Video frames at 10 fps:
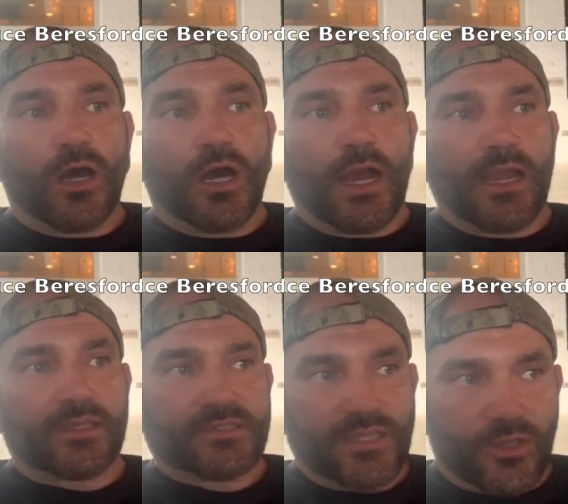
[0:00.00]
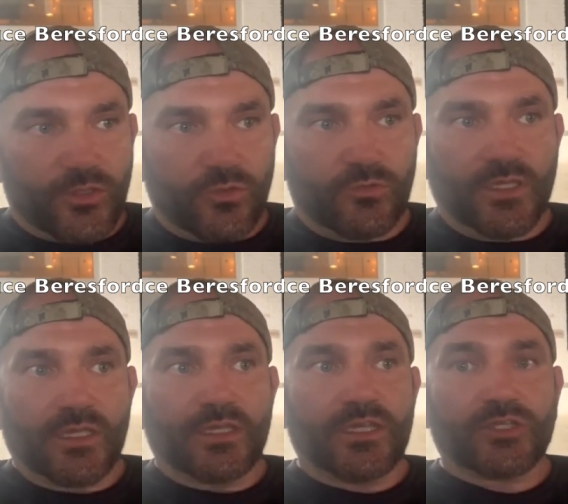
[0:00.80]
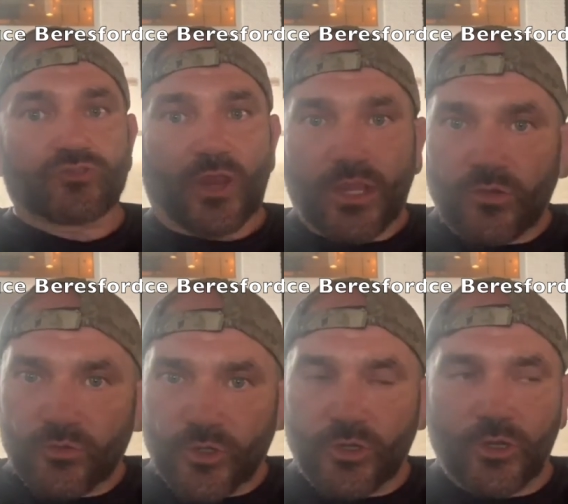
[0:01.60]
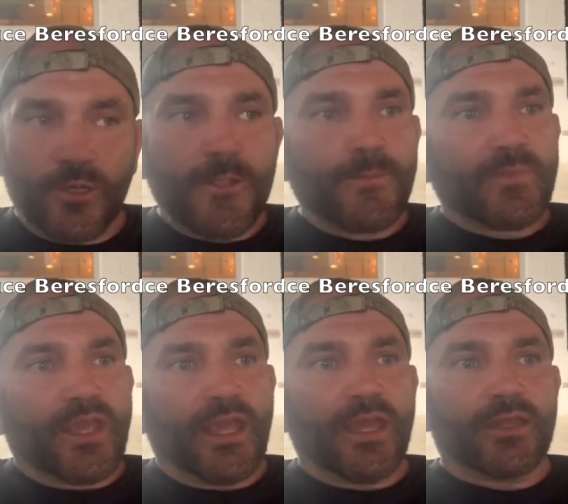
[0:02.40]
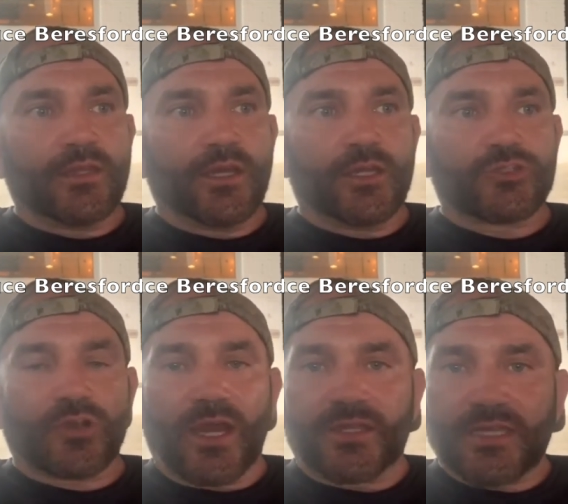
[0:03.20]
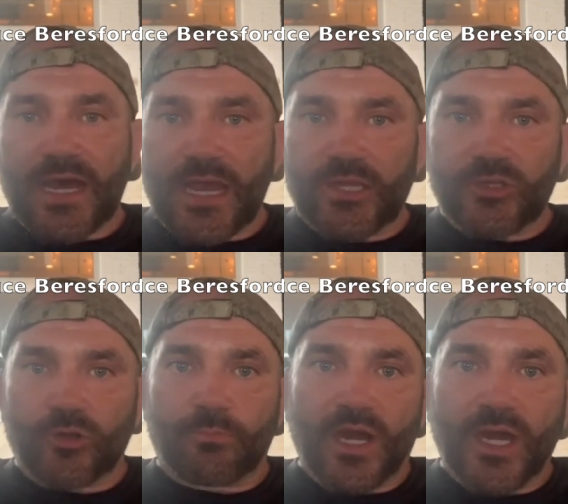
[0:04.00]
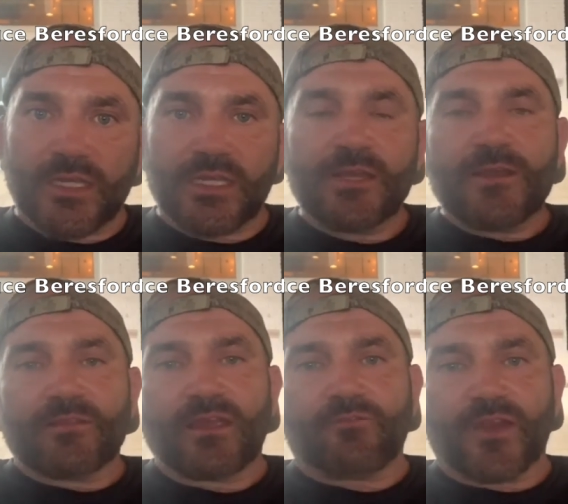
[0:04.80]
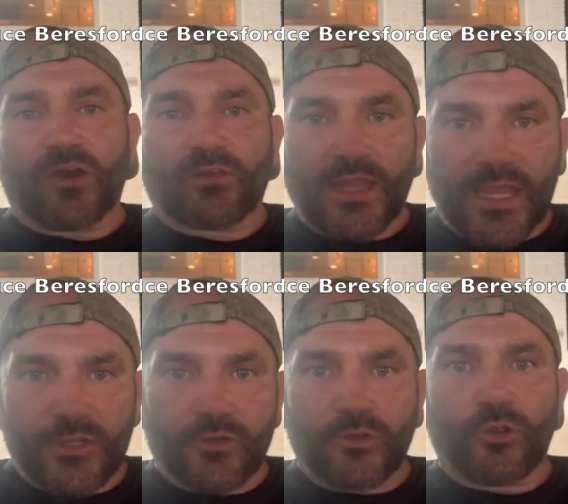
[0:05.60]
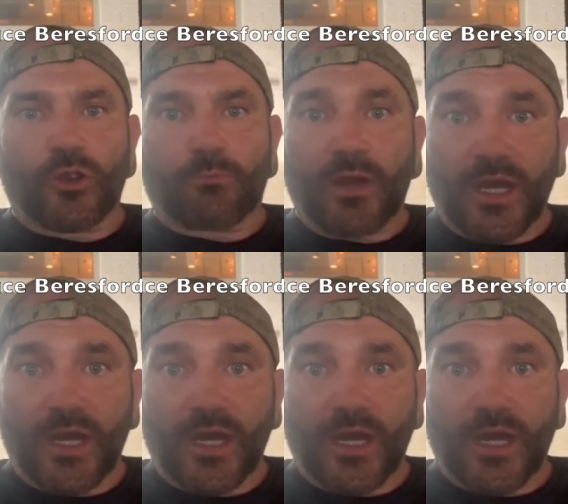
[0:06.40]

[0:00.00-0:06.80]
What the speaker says: I could tell you that he strangled her and tried to hide her body. They found later her